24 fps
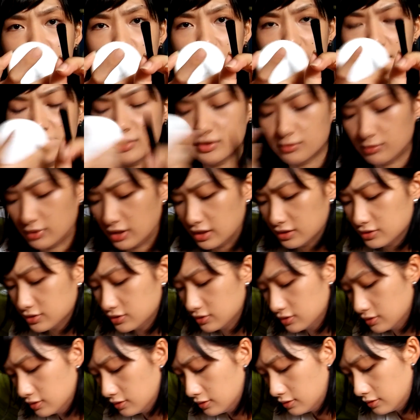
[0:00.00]
definer
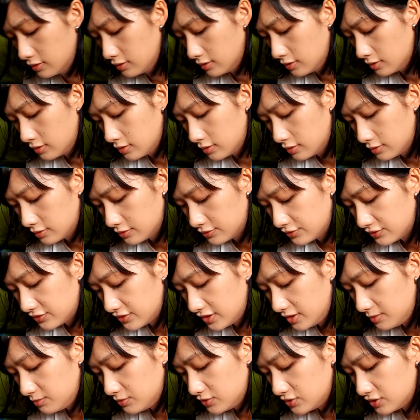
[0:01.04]
brush.
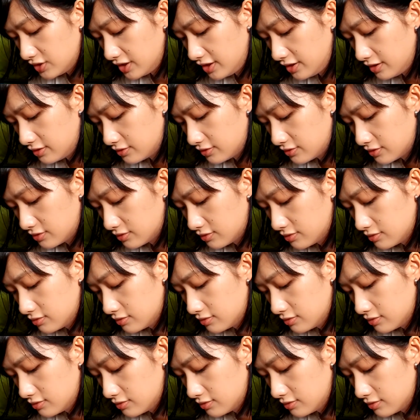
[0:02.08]
Same shade.